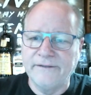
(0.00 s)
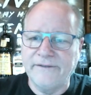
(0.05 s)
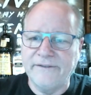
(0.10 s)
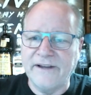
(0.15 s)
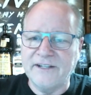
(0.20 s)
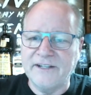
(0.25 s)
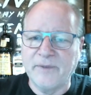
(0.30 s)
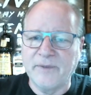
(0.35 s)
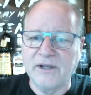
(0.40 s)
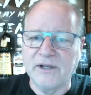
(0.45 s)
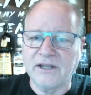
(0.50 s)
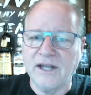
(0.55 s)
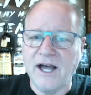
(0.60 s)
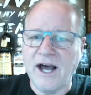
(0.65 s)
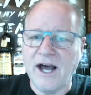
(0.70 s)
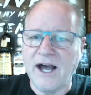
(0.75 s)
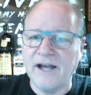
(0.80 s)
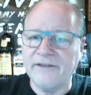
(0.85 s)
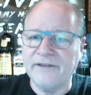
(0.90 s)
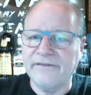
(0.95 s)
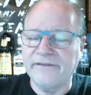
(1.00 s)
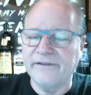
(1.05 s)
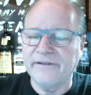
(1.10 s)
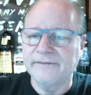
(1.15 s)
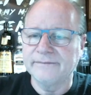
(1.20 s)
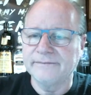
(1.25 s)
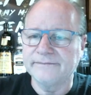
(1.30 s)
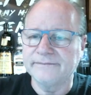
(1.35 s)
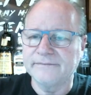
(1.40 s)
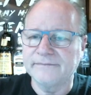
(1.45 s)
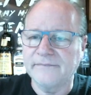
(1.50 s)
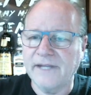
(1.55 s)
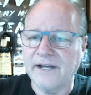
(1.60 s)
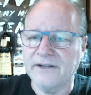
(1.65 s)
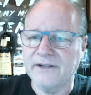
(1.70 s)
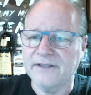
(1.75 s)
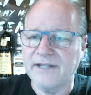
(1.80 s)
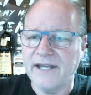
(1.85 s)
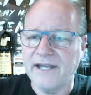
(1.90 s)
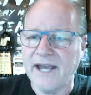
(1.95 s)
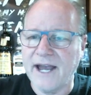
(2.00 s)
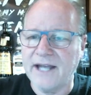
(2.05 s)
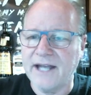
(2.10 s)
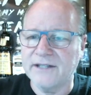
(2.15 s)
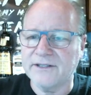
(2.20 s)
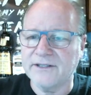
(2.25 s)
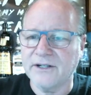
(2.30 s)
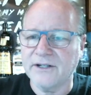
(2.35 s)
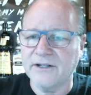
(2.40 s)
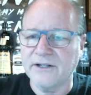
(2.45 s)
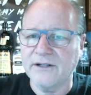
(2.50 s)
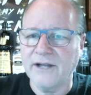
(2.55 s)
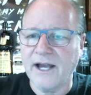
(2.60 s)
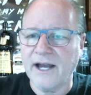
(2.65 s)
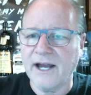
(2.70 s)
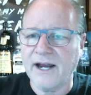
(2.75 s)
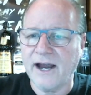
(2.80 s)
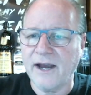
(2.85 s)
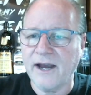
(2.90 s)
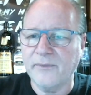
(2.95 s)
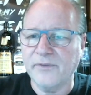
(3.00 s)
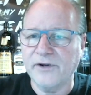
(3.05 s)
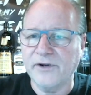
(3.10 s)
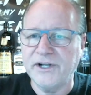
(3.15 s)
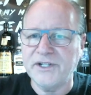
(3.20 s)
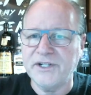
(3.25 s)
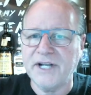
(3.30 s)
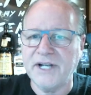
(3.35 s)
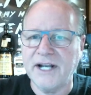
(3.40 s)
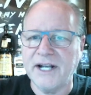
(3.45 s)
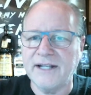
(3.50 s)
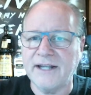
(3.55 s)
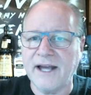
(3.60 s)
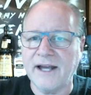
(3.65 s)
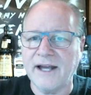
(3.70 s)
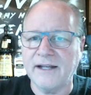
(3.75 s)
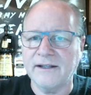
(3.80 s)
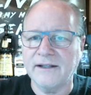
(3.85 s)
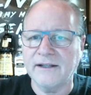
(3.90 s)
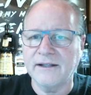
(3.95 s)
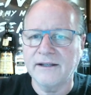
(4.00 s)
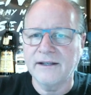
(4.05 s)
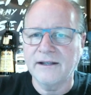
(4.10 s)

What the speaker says: Facebook Live, there's the answer. And I appreciate that.